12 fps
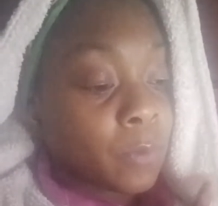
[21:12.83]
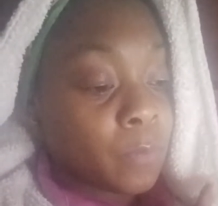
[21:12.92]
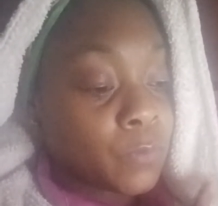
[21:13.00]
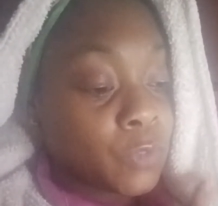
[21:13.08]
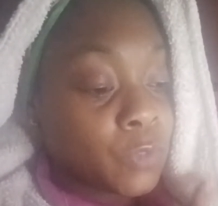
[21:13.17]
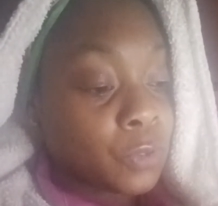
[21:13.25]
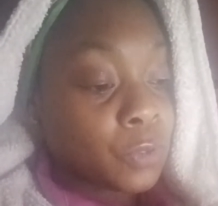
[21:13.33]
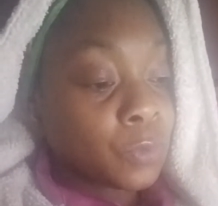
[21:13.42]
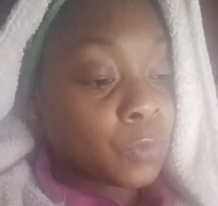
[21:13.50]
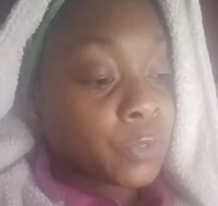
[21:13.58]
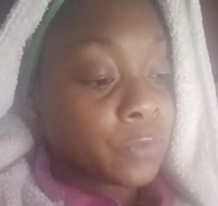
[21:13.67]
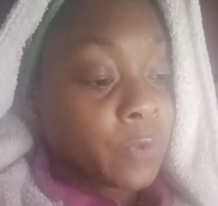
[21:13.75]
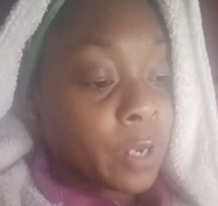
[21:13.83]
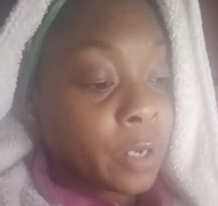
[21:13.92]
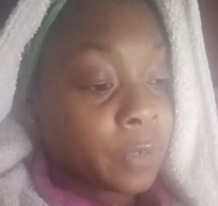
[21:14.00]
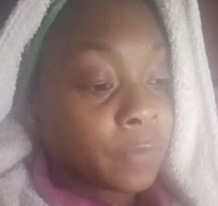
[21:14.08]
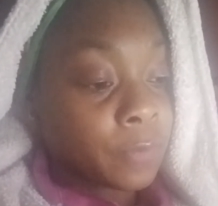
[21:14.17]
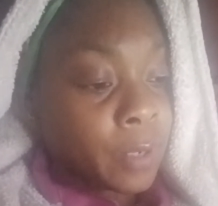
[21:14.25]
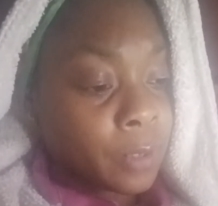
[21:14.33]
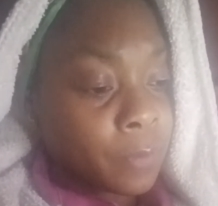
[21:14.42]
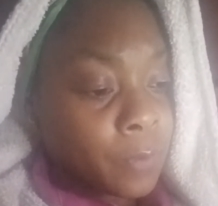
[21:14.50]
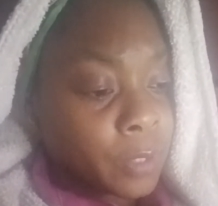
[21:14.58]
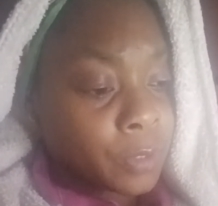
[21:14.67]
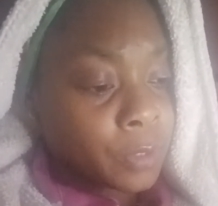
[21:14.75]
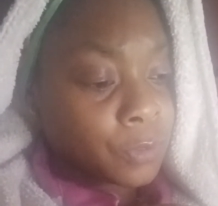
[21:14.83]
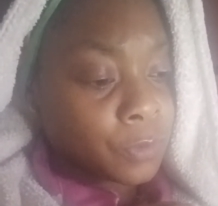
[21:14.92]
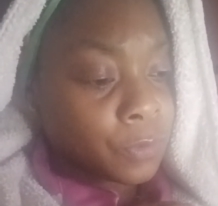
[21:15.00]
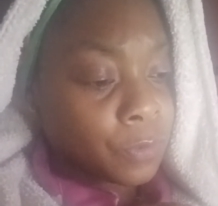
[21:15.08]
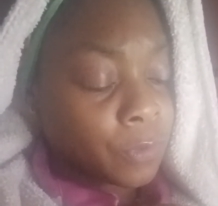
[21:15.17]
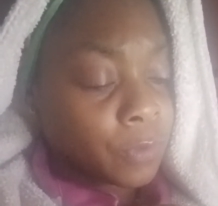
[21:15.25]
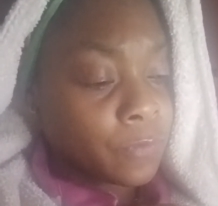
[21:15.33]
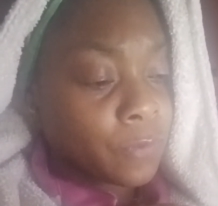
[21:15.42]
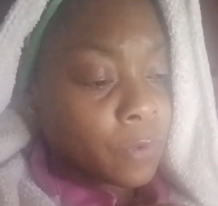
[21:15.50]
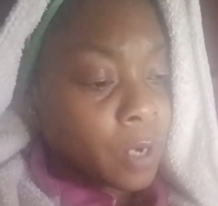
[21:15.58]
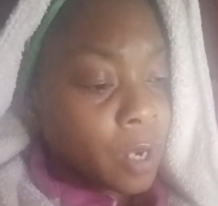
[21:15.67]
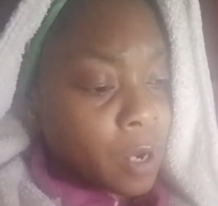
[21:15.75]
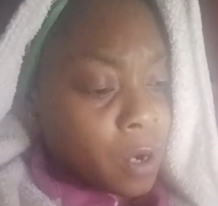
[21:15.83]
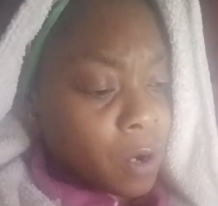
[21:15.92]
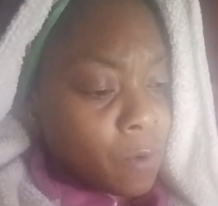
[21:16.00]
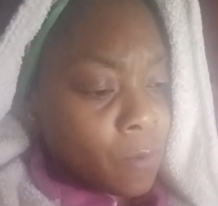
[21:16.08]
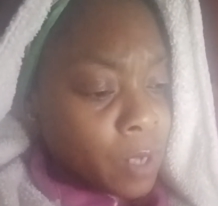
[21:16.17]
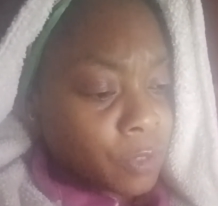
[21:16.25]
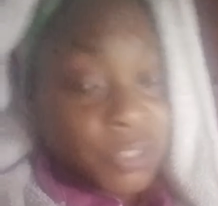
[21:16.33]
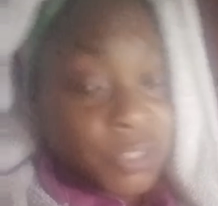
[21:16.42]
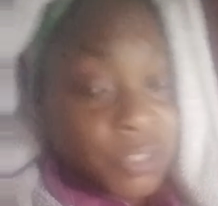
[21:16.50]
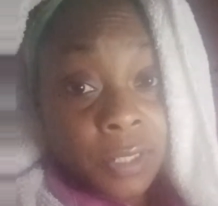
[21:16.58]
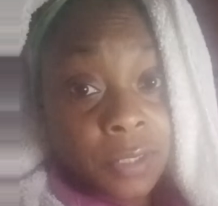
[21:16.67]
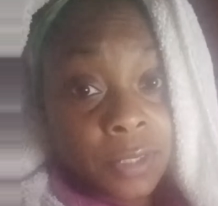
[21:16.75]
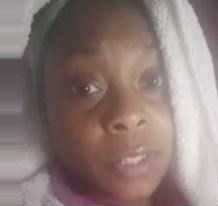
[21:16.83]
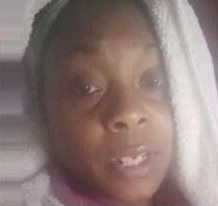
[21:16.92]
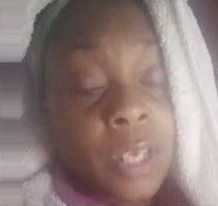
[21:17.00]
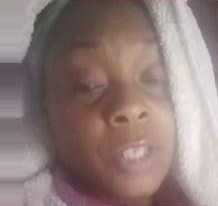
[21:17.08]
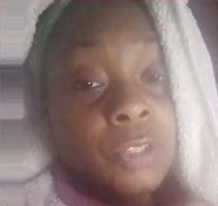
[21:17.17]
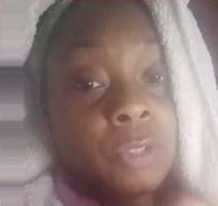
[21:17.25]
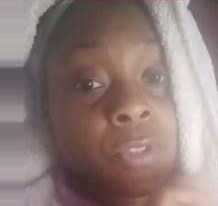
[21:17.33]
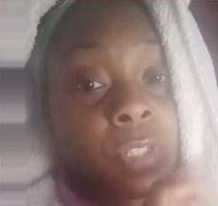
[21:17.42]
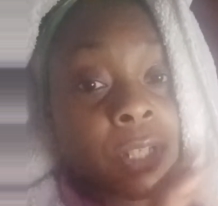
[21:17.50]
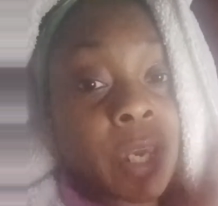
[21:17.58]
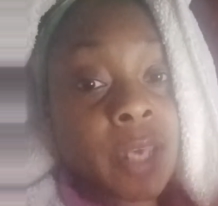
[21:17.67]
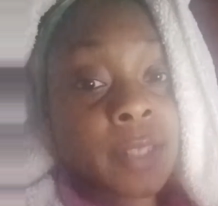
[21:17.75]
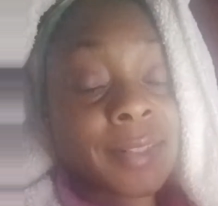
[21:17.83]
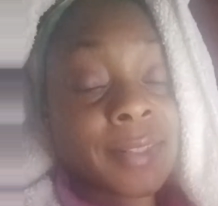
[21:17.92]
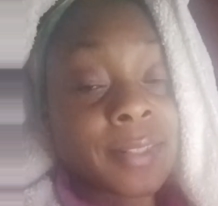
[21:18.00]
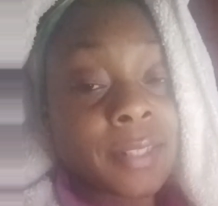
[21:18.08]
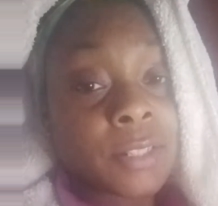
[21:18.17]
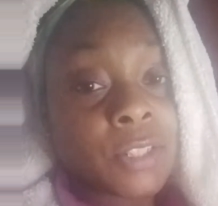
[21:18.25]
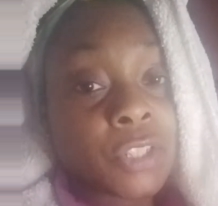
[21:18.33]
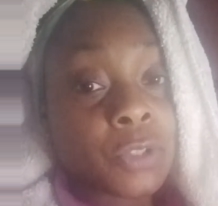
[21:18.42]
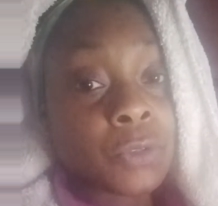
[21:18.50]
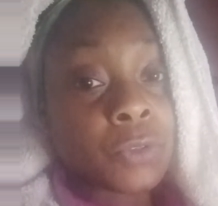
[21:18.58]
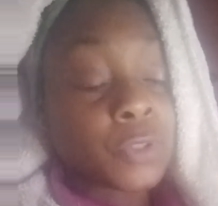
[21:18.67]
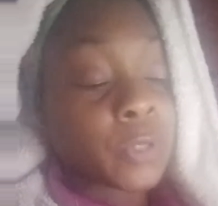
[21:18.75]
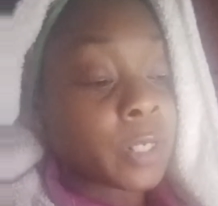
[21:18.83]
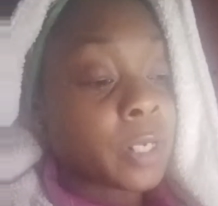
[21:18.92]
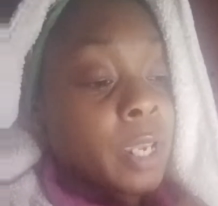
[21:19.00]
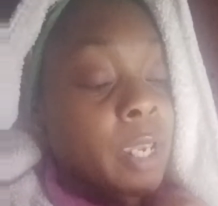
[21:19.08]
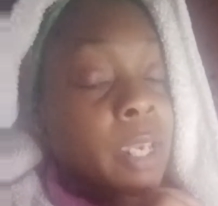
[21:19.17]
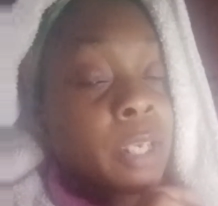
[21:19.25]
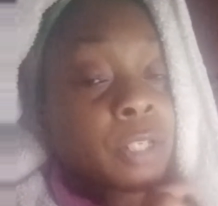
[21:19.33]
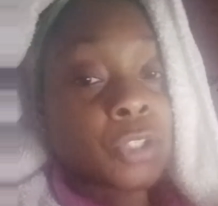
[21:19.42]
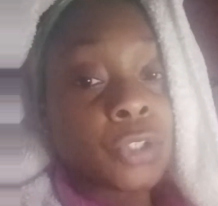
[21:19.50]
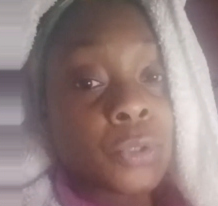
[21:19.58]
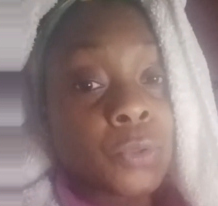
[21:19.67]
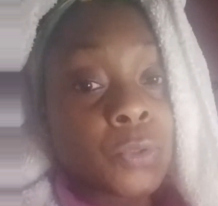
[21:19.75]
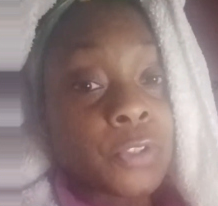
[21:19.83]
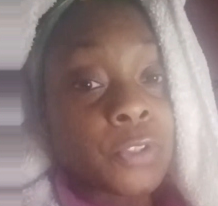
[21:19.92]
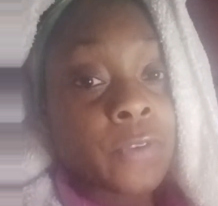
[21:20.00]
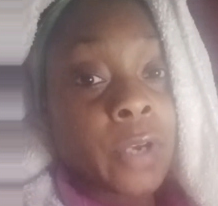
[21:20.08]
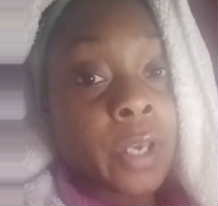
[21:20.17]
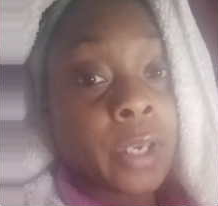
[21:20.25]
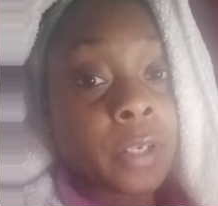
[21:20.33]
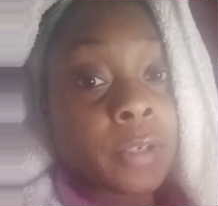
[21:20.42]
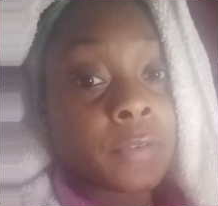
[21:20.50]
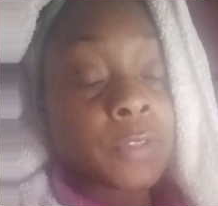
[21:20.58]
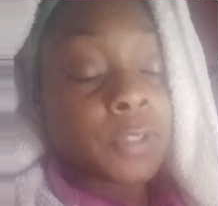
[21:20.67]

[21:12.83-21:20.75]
to survive, right? One, two, three, four. Oh, wow, six. So she had six children and two survived,